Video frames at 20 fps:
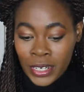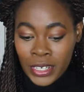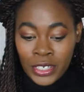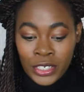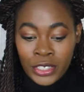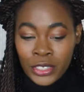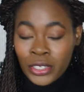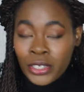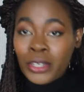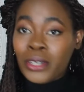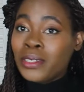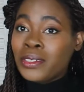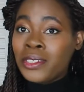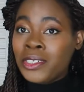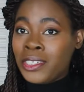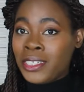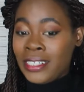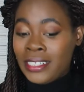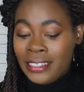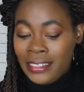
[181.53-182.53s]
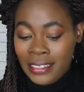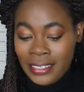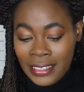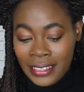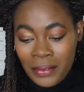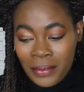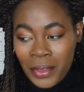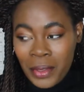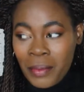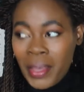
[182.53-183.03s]
is your culture?
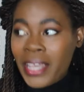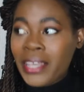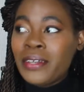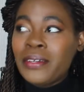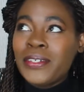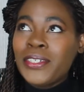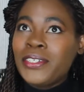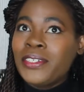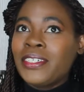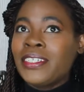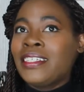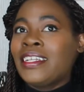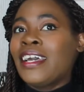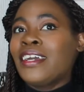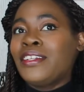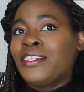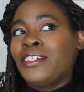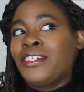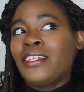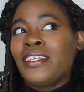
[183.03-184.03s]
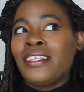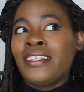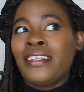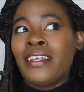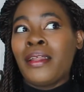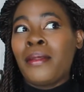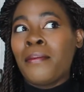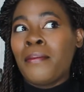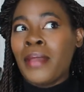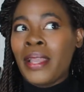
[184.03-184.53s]
Well, my culture is not just
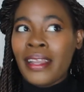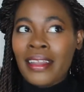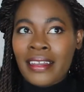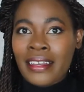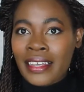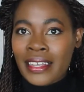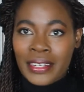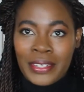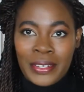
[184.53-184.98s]
American